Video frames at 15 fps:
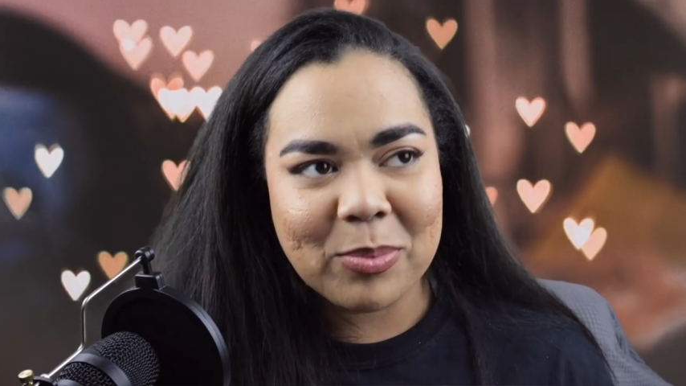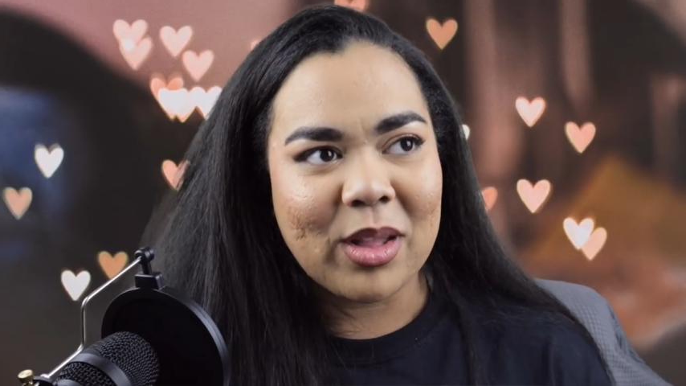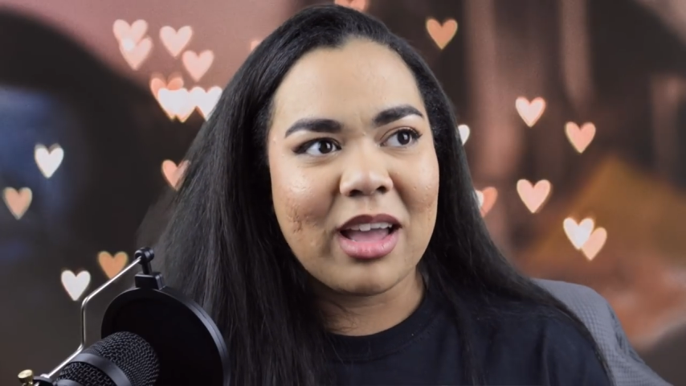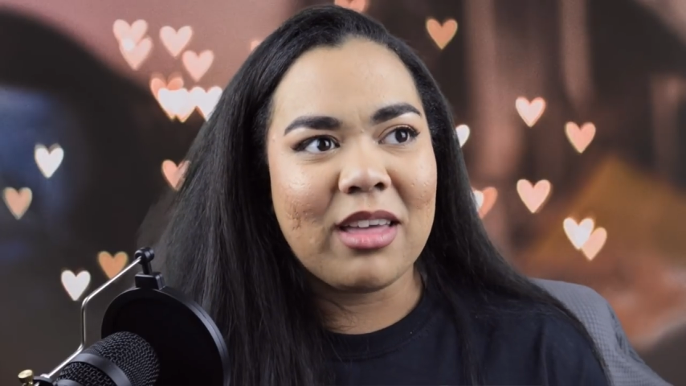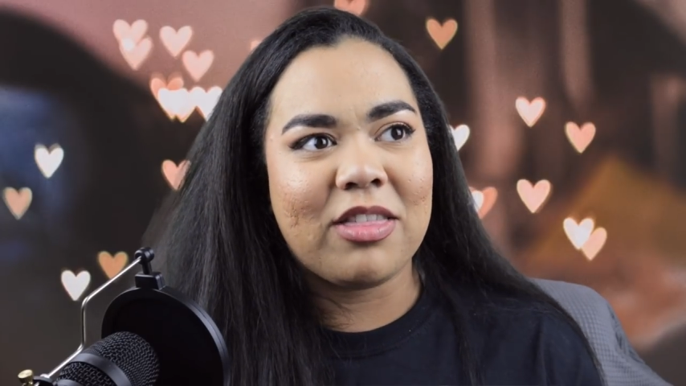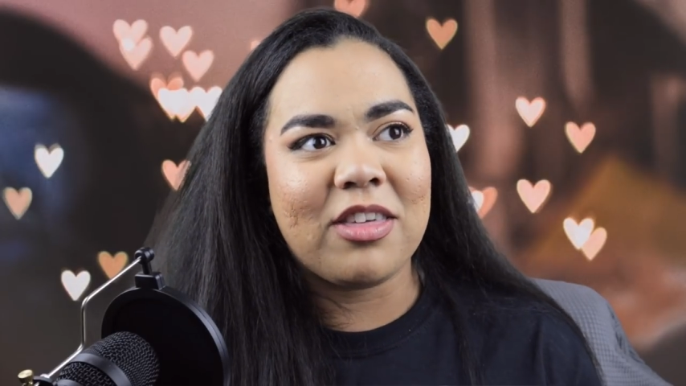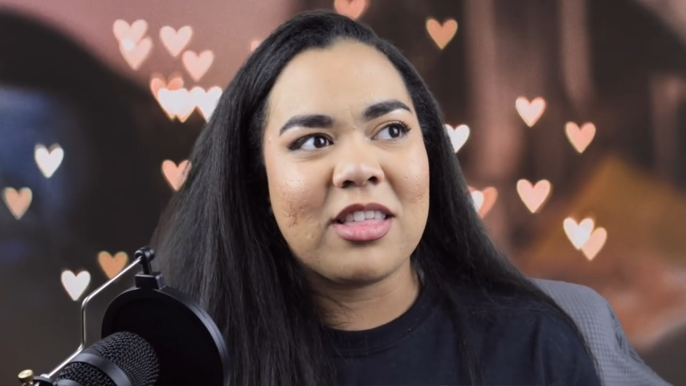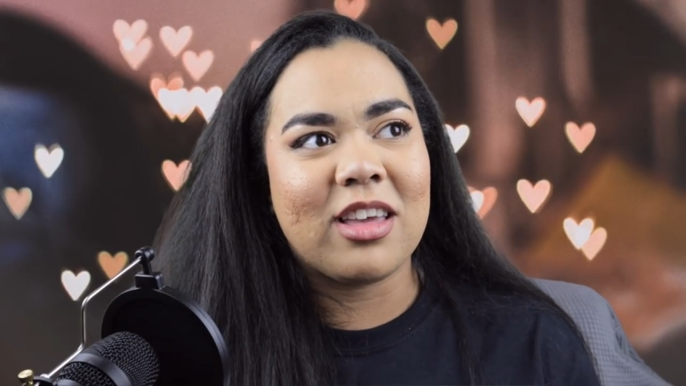
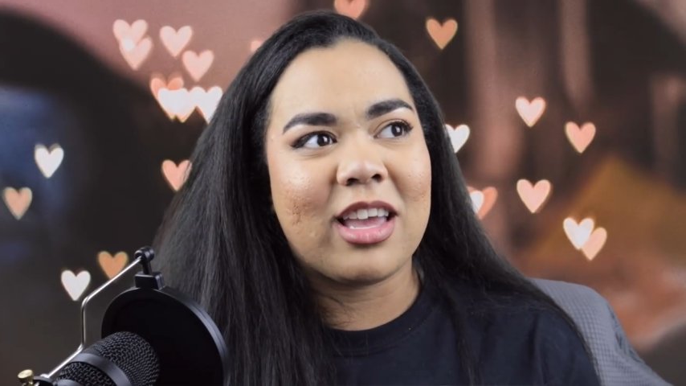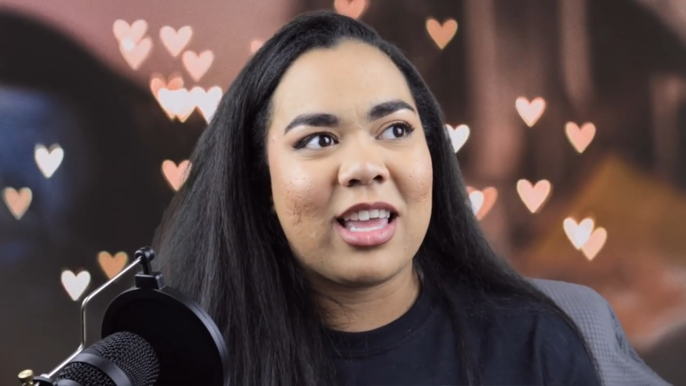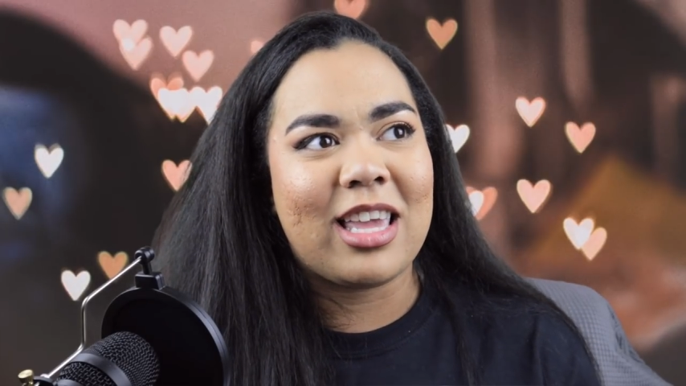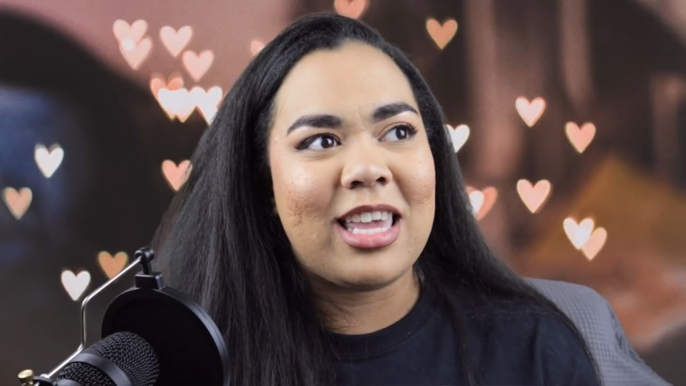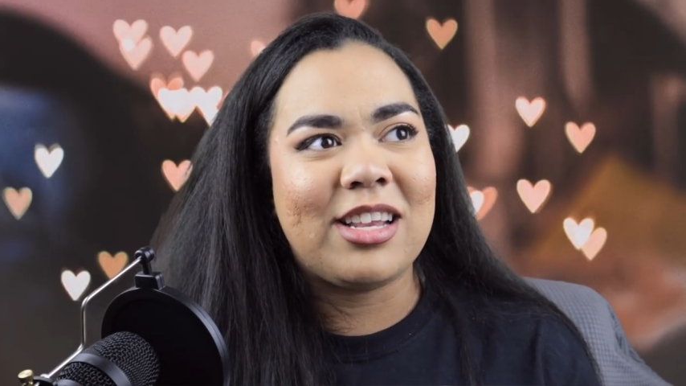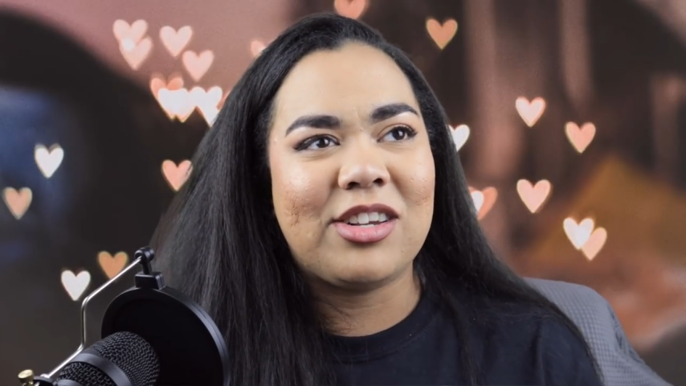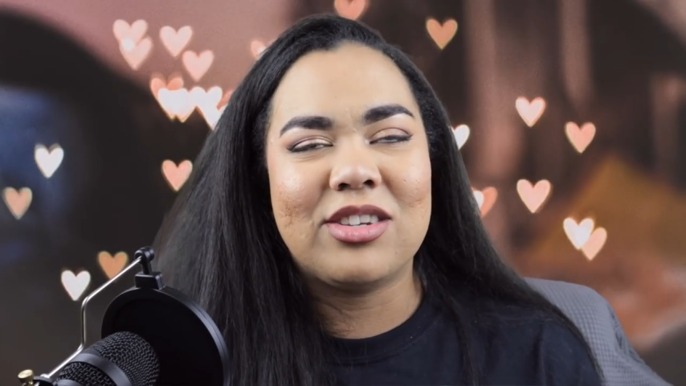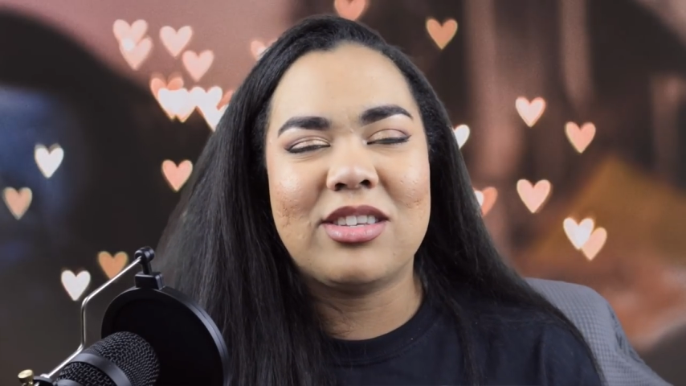I think that
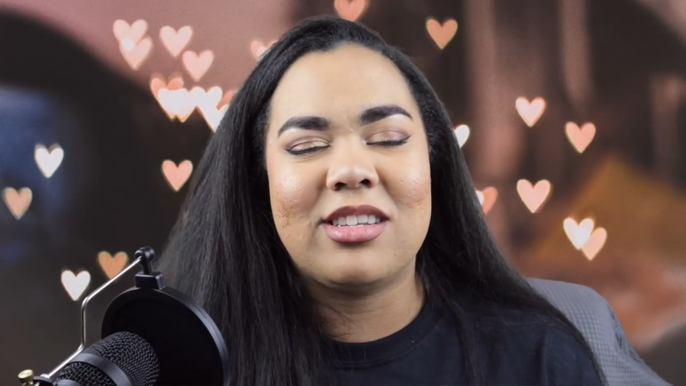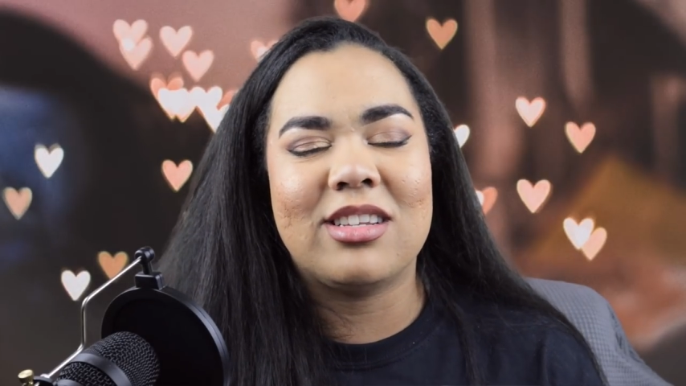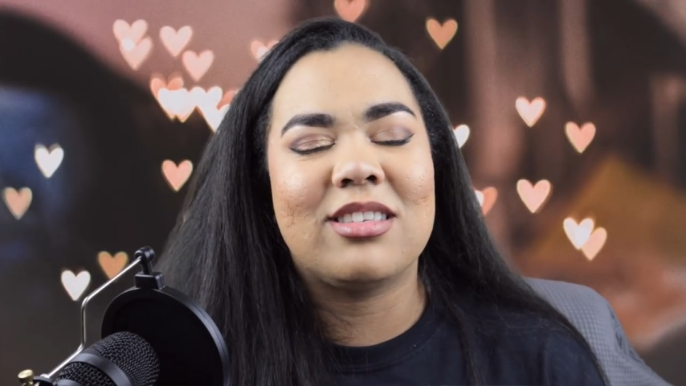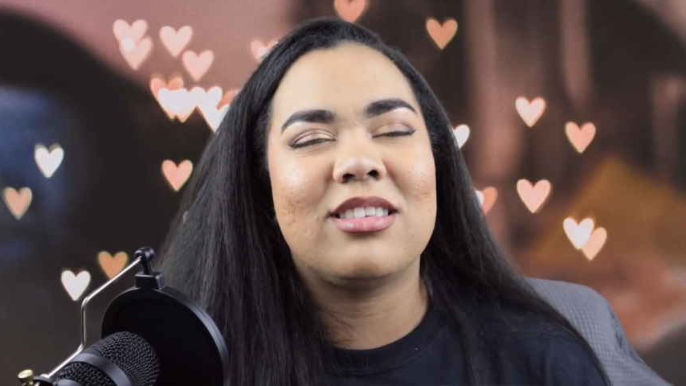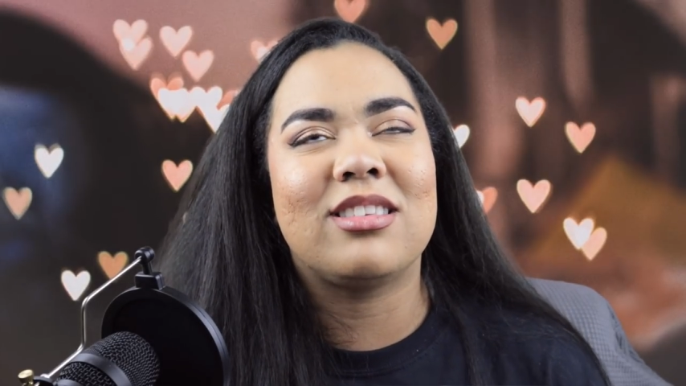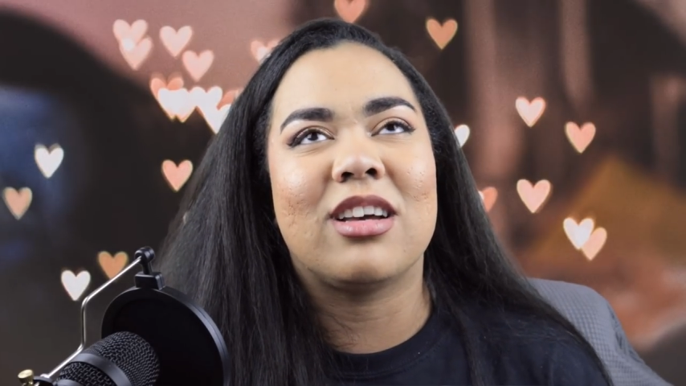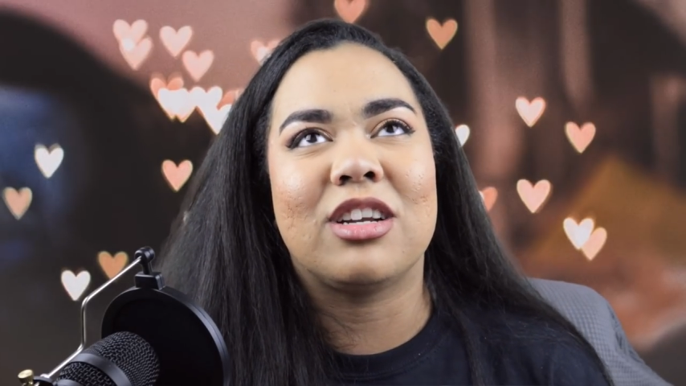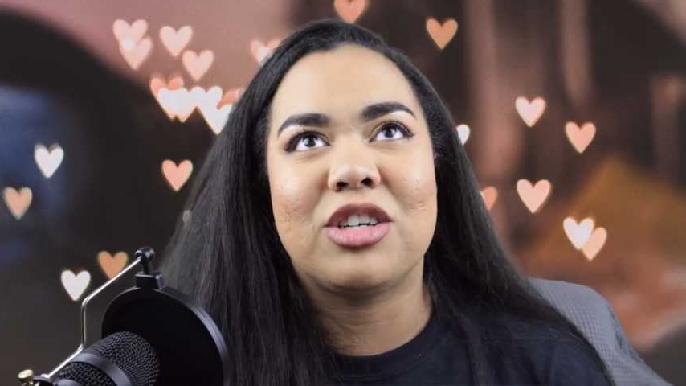he just did
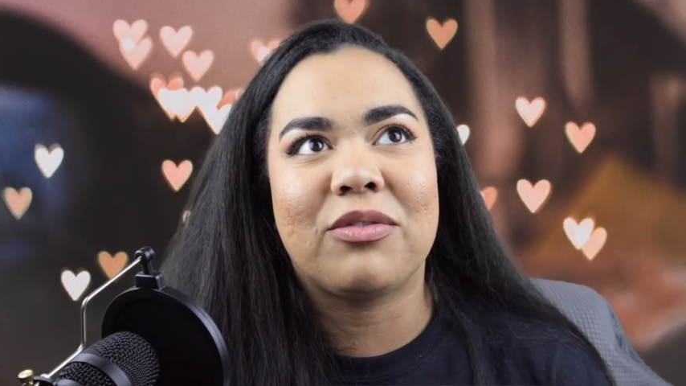such